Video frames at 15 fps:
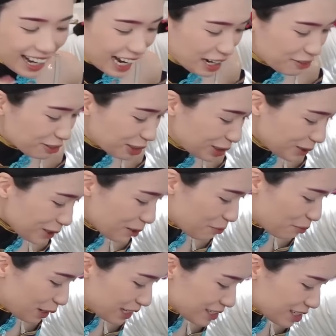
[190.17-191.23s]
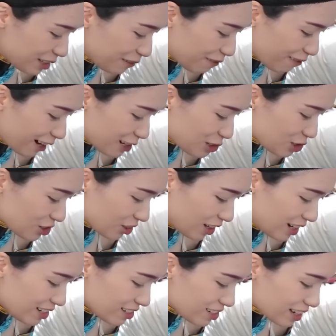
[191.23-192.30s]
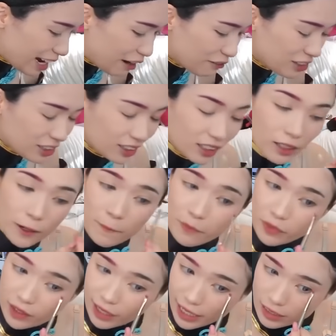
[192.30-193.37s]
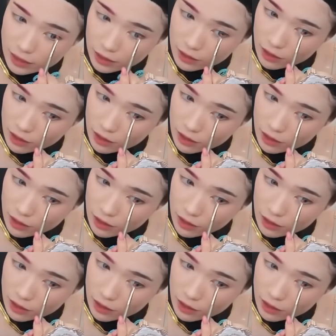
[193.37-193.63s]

I've literally been to restaurants after I did